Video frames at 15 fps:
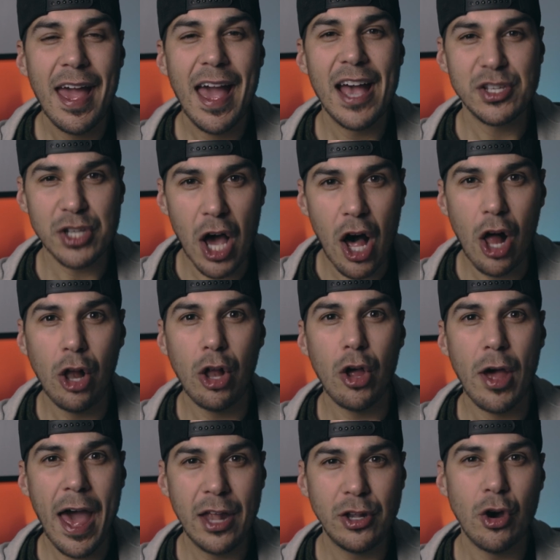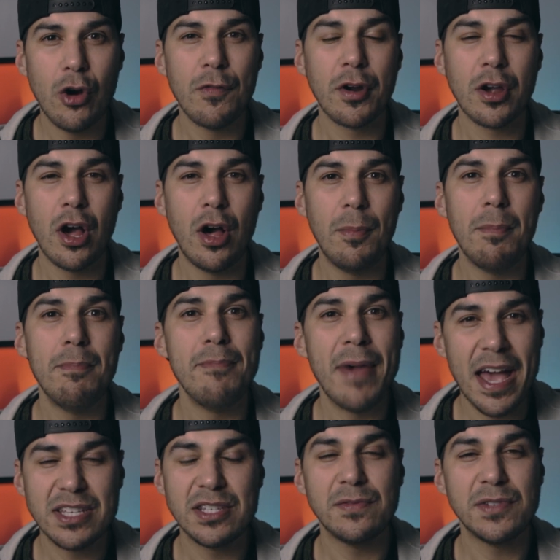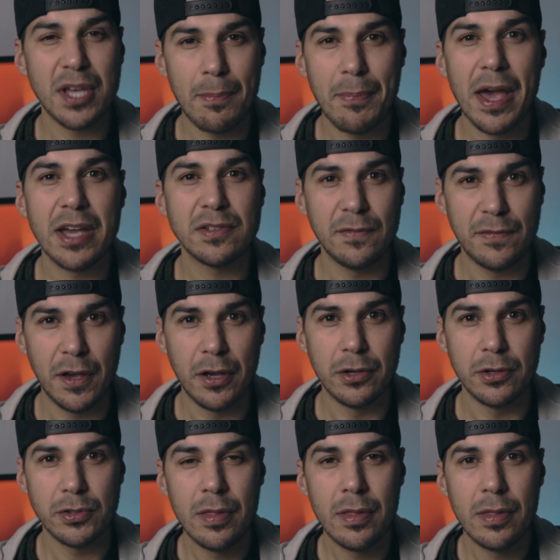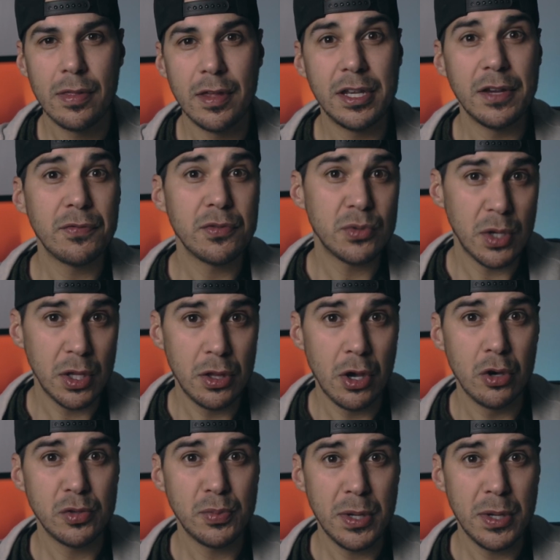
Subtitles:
has all had to overcome massive setbacks and failures. The difference between those